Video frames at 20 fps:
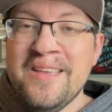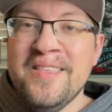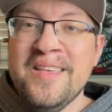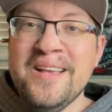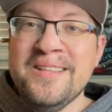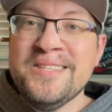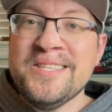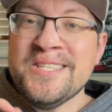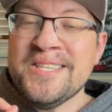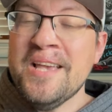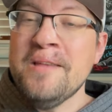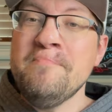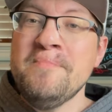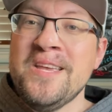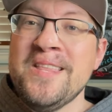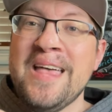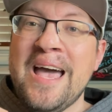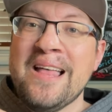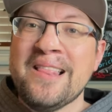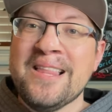then sent
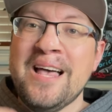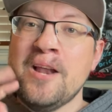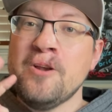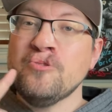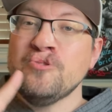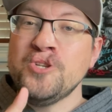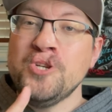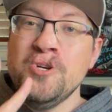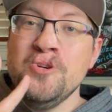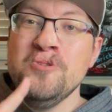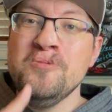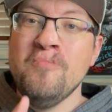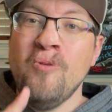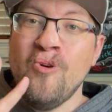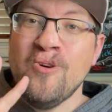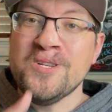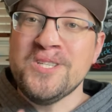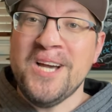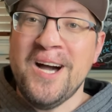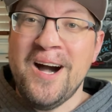me that letter two
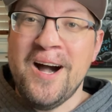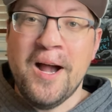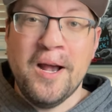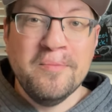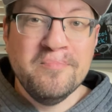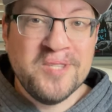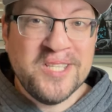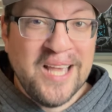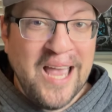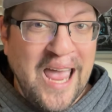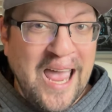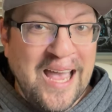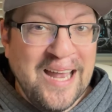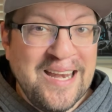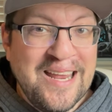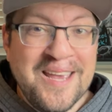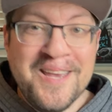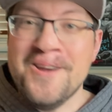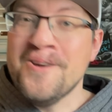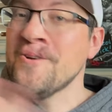more times,
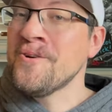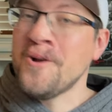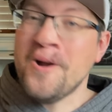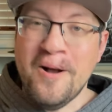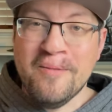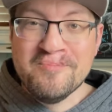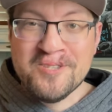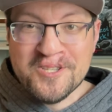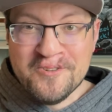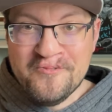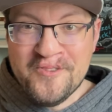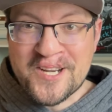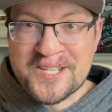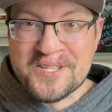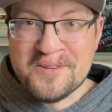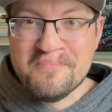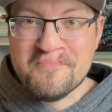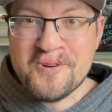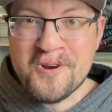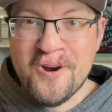and here comes the
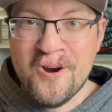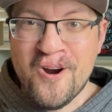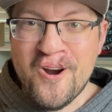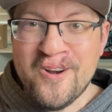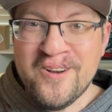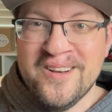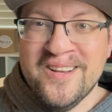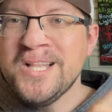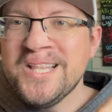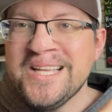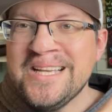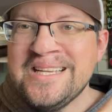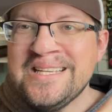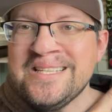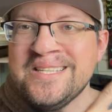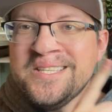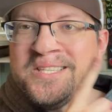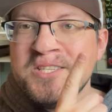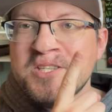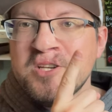victim card.
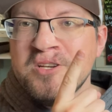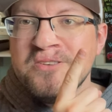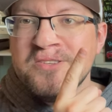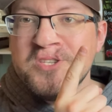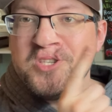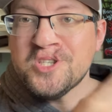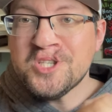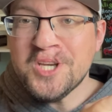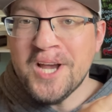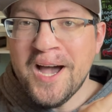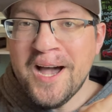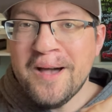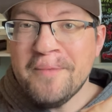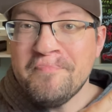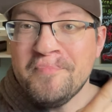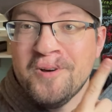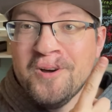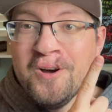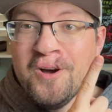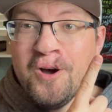Please
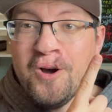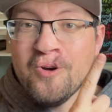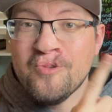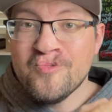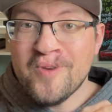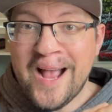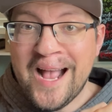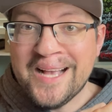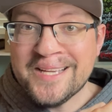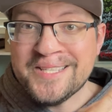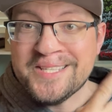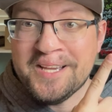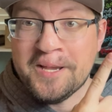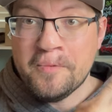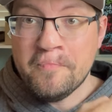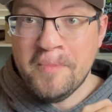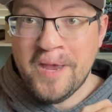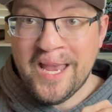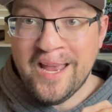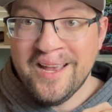stop
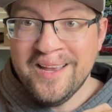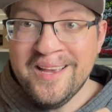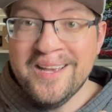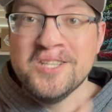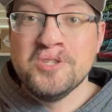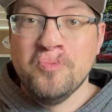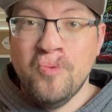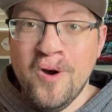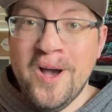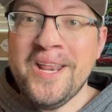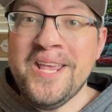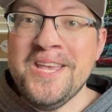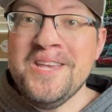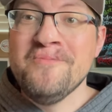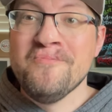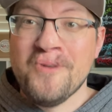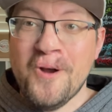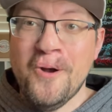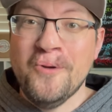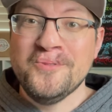harassing me, is what he
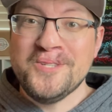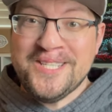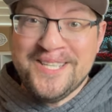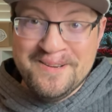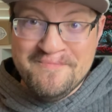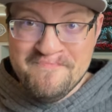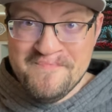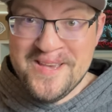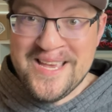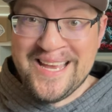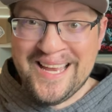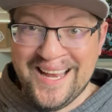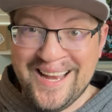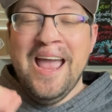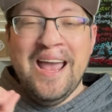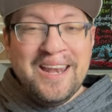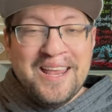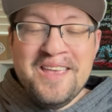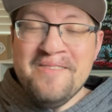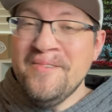wrote to me.
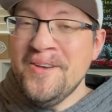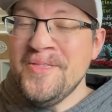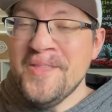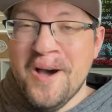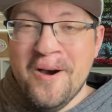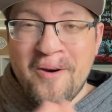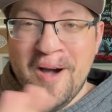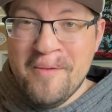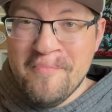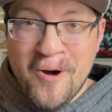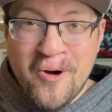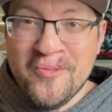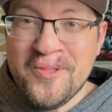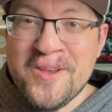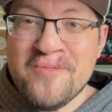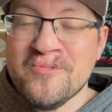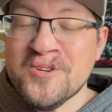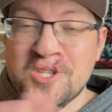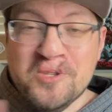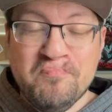And even though I'm
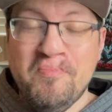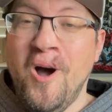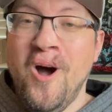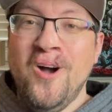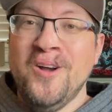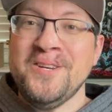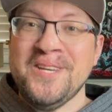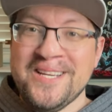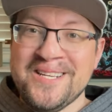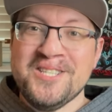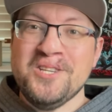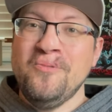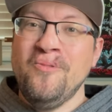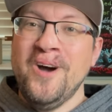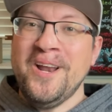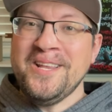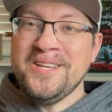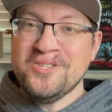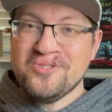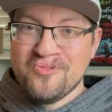only responding to
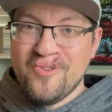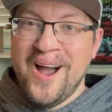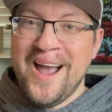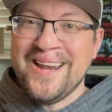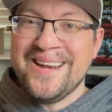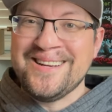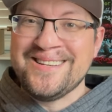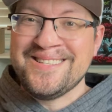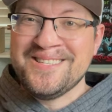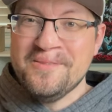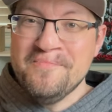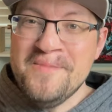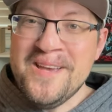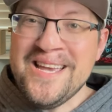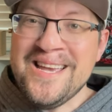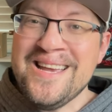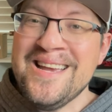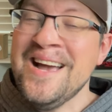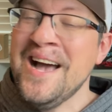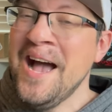what he's writing to
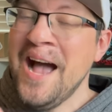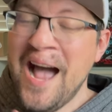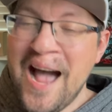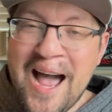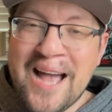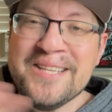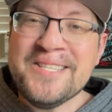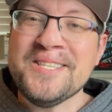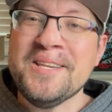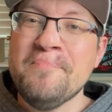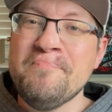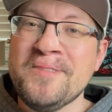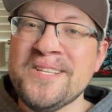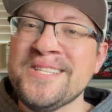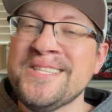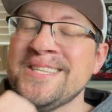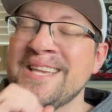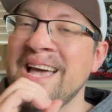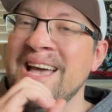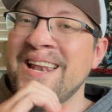me, I simply
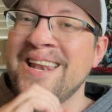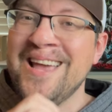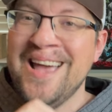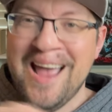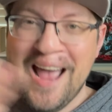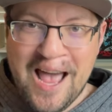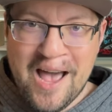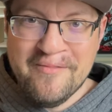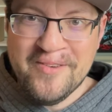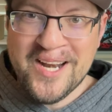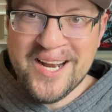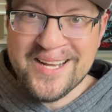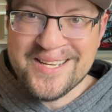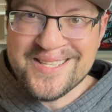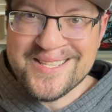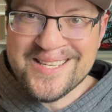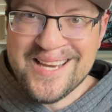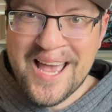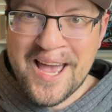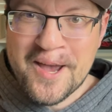said, have a
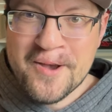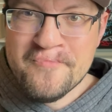nice day.